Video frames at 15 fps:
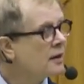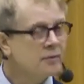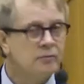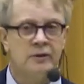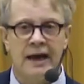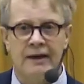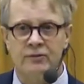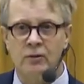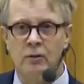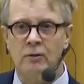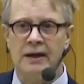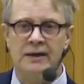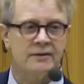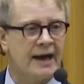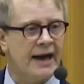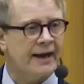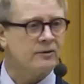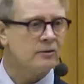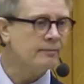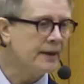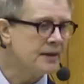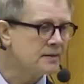We would have to look at the
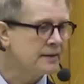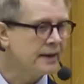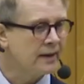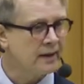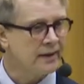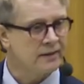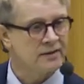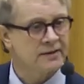actor-based data and